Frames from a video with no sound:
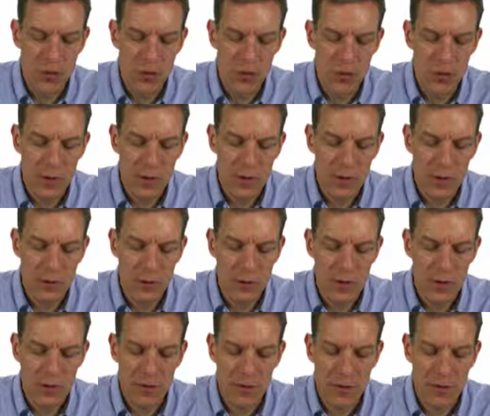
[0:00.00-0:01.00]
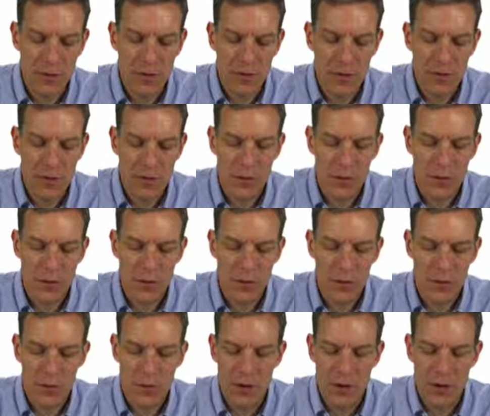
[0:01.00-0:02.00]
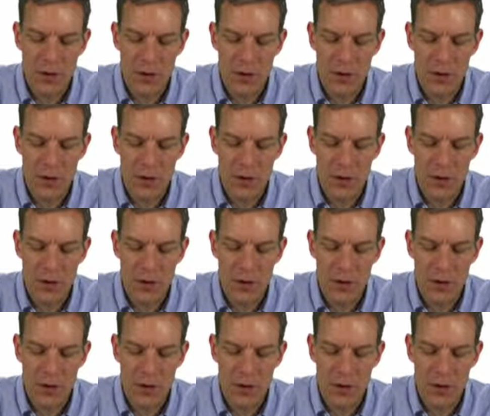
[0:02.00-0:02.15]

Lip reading: is doing something, say, like a third,